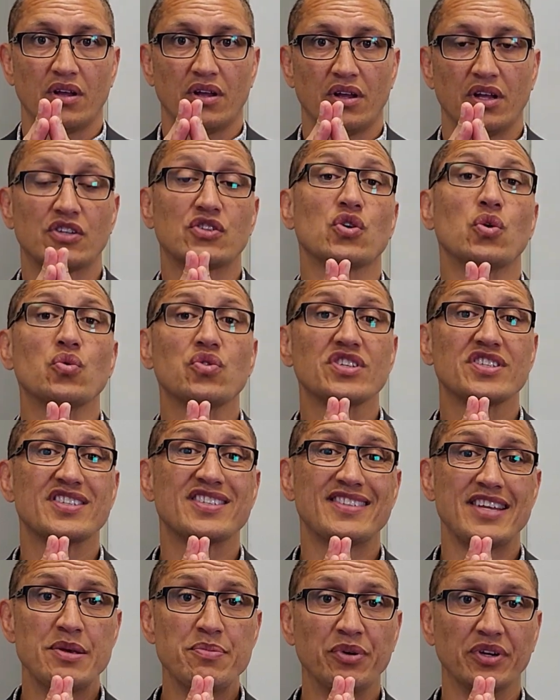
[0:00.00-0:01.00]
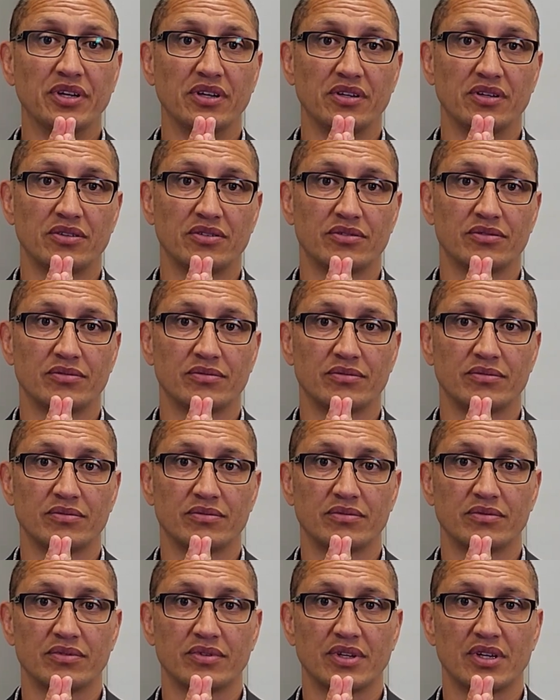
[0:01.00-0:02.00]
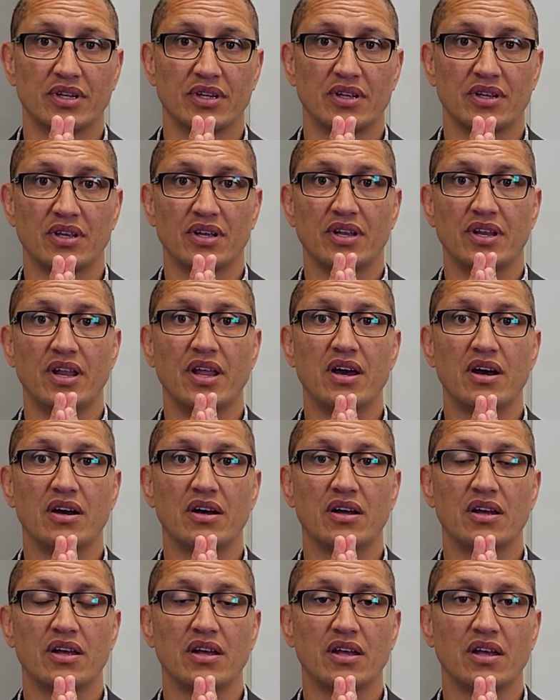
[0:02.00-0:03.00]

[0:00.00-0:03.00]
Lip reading: It's called the steeple. Now,